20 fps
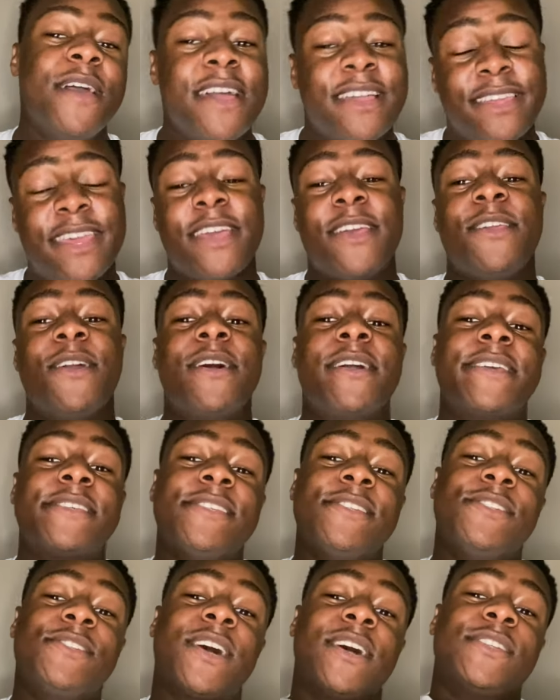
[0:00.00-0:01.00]
Get your youngest
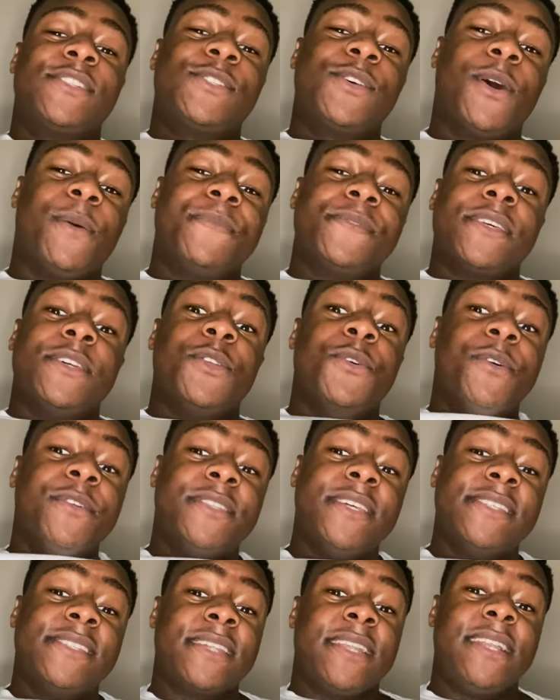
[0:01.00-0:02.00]
in charge tops and
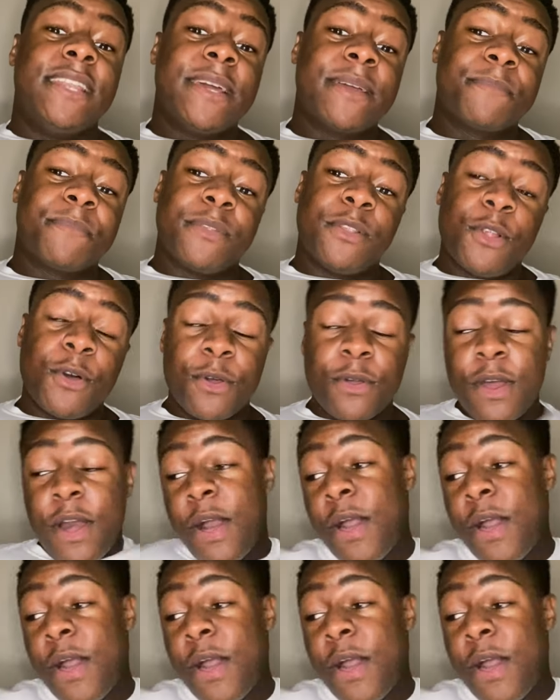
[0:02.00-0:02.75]
hoodies in the link below.